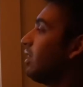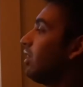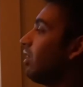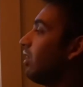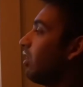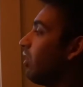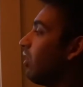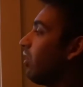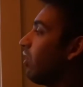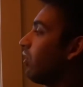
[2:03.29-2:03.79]

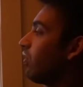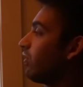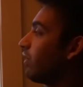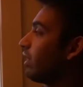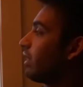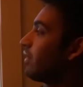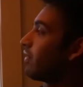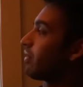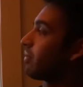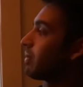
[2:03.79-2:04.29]
all of the
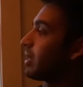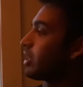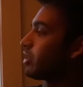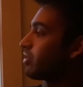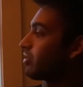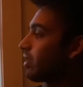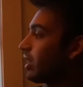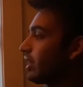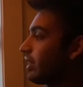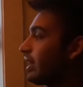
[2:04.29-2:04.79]
information
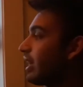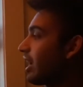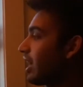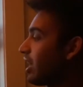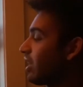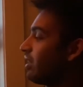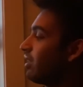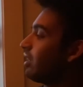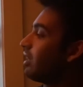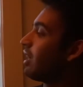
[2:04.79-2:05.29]
right there.
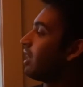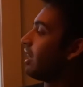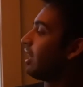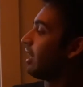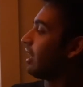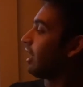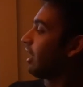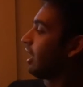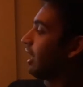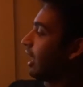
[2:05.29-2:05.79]

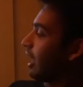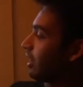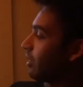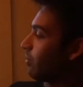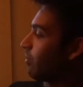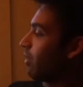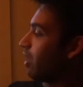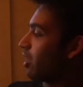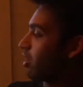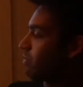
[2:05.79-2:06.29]
And the
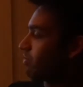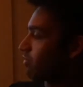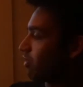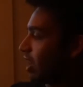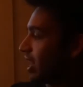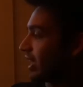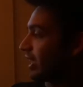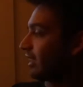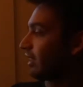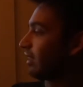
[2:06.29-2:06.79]
bottom
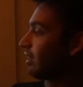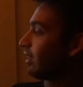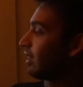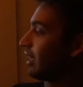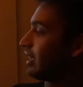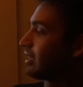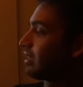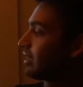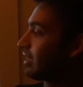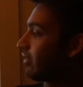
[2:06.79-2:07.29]
right,
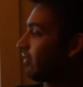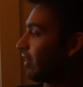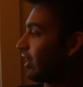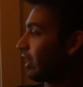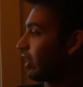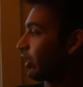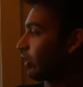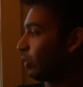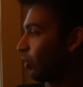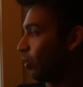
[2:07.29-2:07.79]
this is a
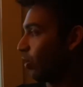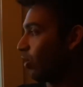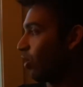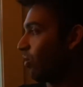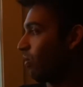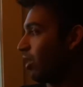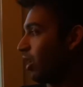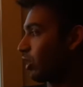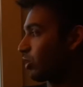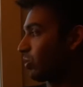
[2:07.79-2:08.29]
very cool
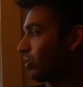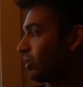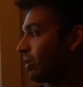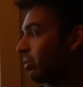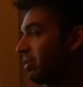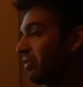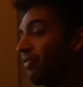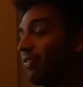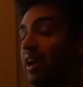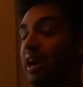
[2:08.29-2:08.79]
module that we
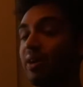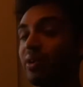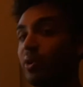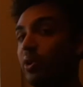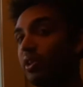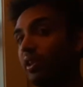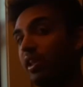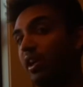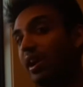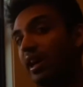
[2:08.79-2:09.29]
found
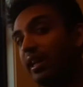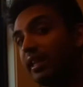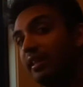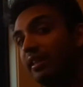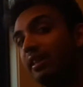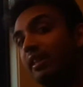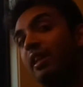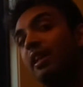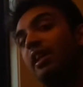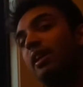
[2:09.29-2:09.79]
online,
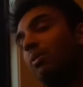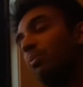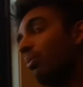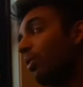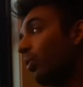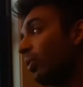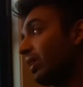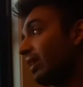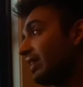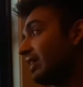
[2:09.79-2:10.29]
but
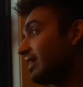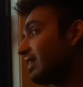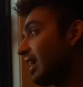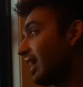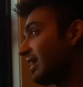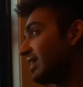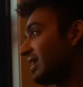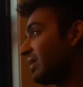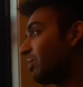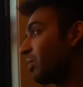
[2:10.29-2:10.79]
we decided
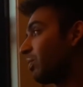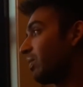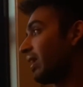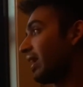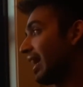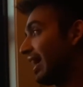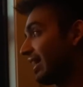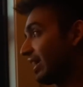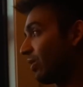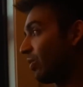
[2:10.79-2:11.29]
to implement
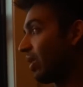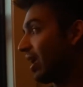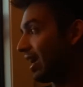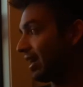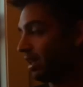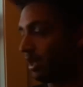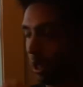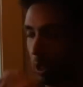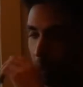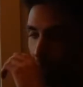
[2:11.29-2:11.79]
anyway,
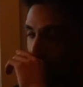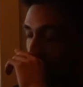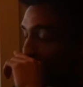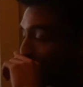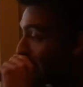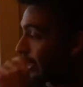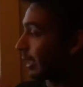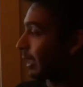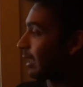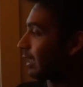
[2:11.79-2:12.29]

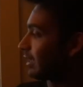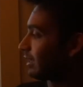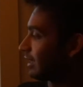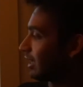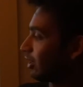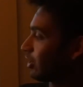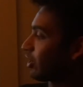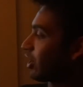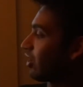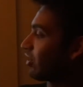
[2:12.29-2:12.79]
because this
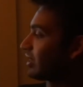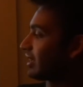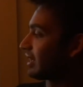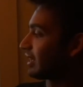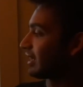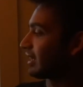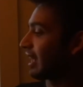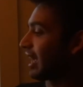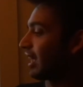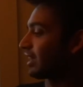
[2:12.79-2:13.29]
shows the
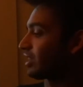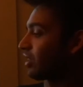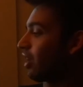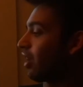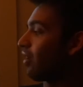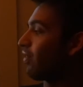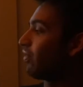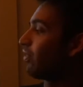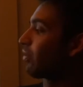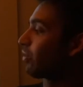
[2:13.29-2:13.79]
stats
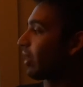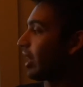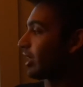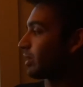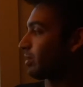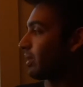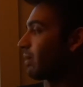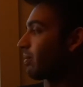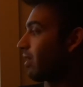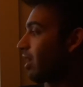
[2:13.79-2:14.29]
of the
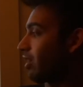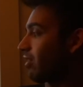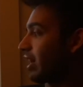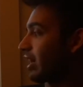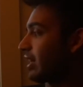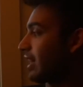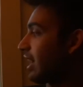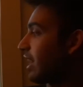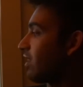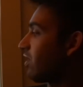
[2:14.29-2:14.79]
Raspberry Pi right
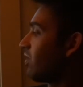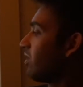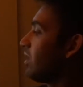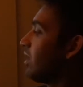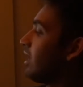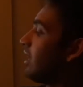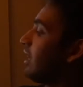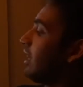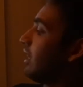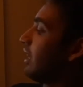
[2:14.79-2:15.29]
now.
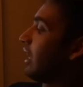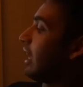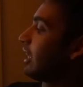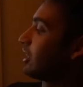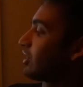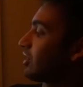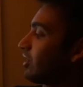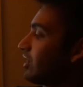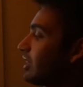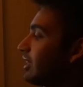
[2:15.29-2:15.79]
As you
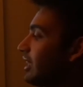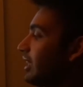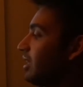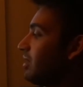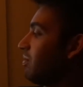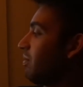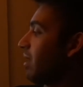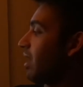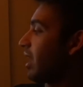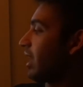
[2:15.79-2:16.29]
can see,
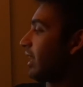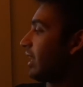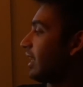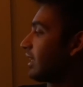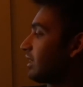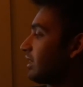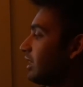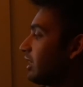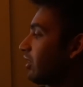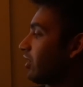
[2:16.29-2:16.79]
my
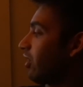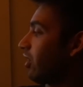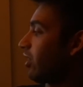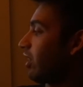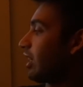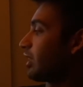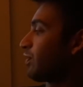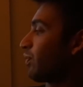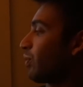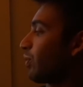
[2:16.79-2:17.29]
SD card
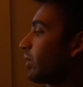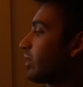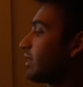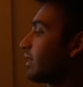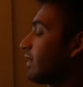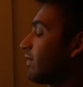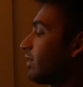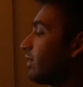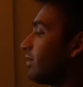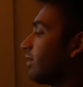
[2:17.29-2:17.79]
has
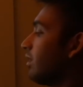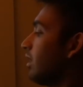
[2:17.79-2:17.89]
47